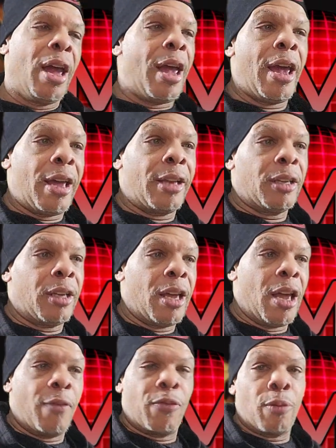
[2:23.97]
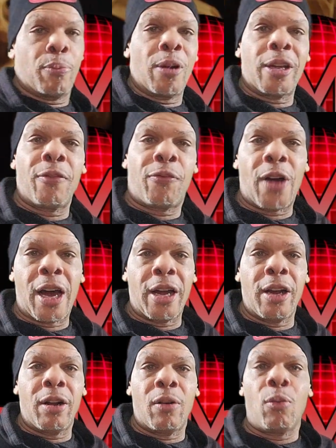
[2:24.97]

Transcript: and if you're bringing fire,